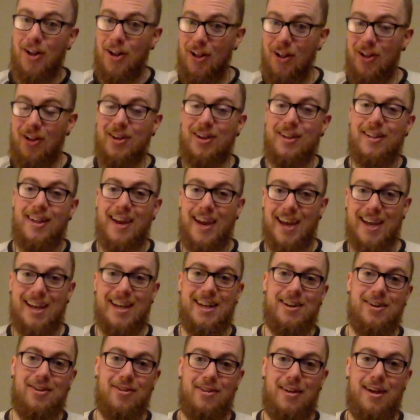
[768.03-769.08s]
look like
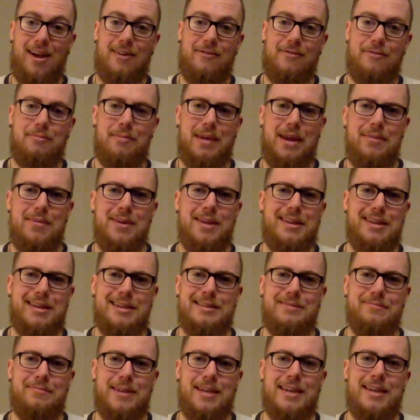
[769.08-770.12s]
in your life. Maybe
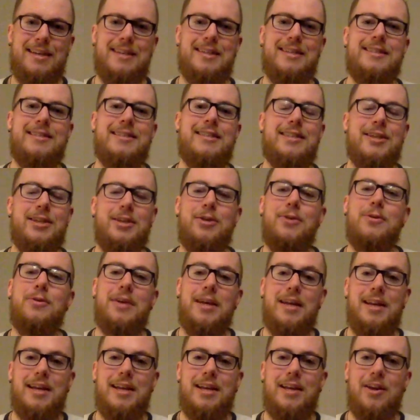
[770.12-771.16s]
this means you
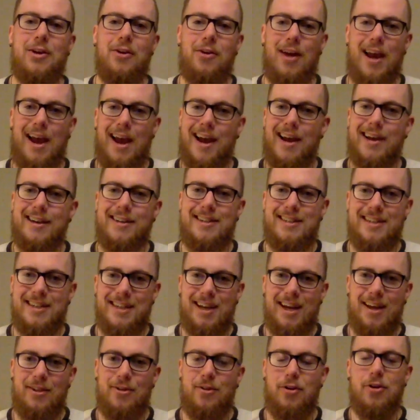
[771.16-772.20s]
getting your act
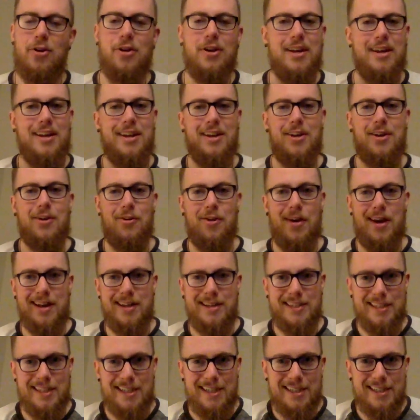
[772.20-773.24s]
together or getting your
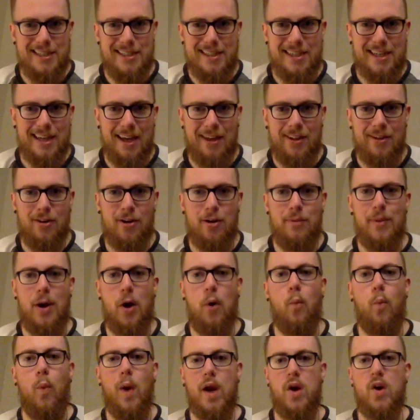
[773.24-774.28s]
ideas together
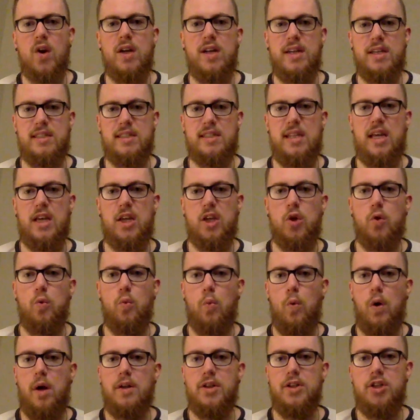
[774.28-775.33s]
about where it is that you
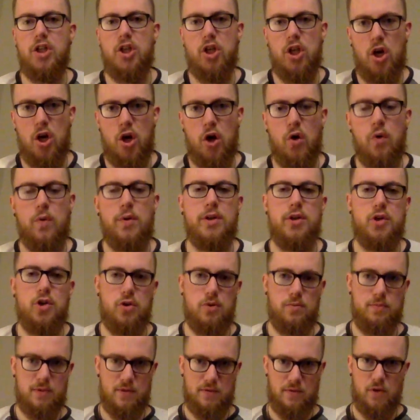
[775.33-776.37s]
want to go in
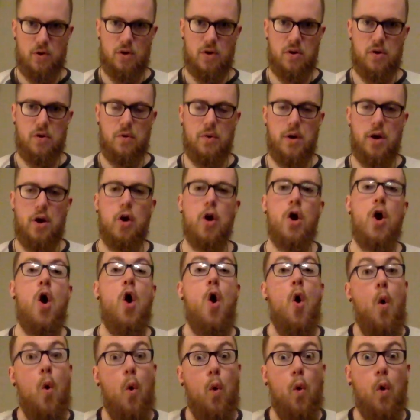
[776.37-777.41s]
terms of your career,
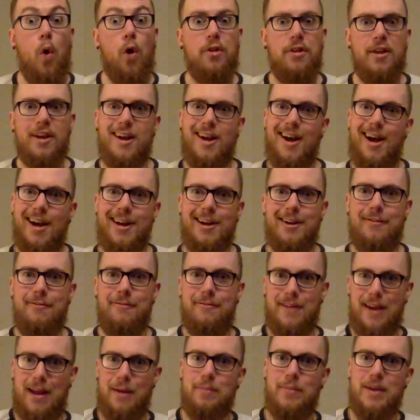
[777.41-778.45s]
or the kind of
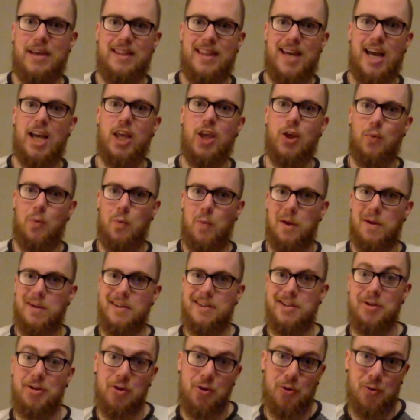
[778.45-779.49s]
family that you want
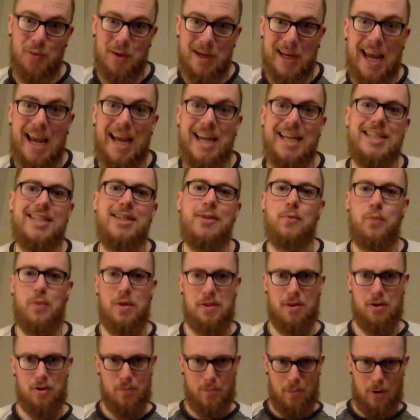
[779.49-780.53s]
to create
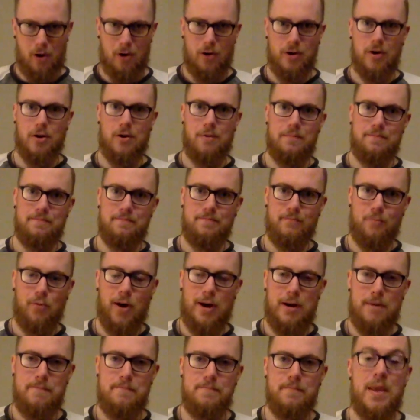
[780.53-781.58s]
with your partner,
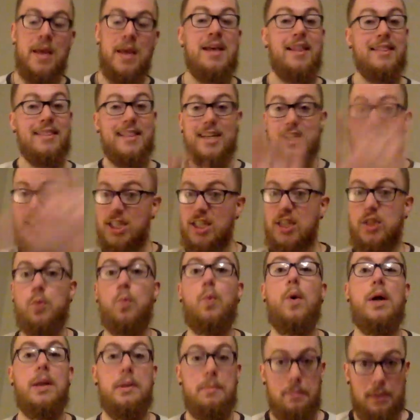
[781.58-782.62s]
right? That's just
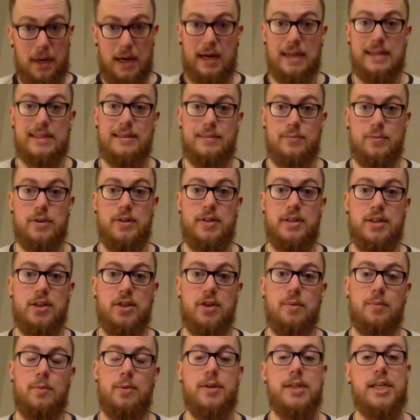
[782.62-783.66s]
one possible
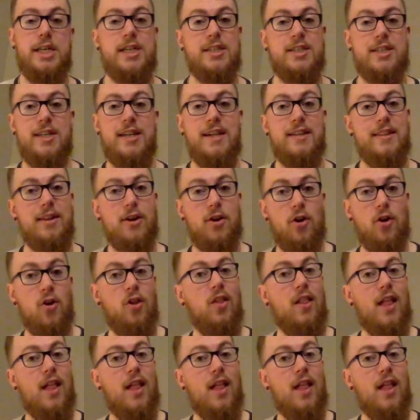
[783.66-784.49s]
interpretation, and there are a